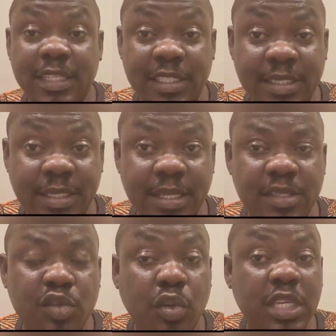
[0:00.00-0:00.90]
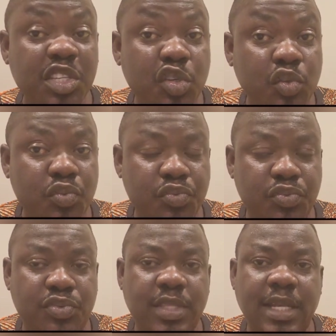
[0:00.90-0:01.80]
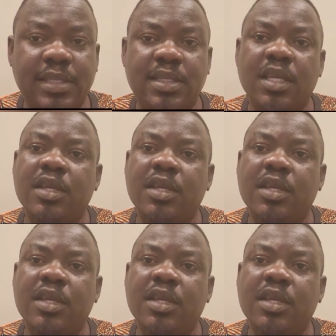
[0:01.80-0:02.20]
incidents or issues that